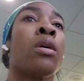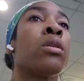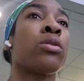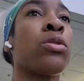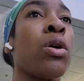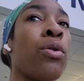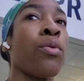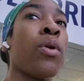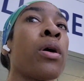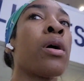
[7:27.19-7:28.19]

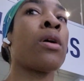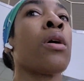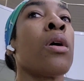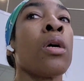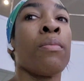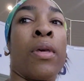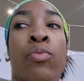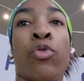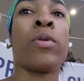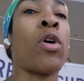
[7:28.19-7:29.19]
So me
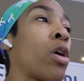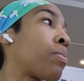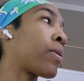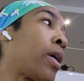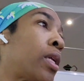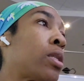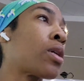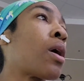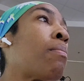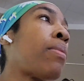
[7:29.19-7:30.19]
and Ruben are planning to
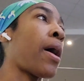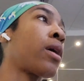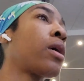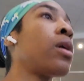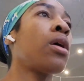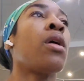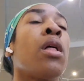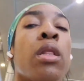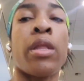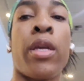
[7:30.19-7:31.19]
come back
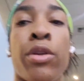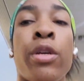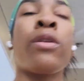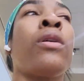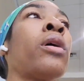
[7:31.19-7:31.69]
later.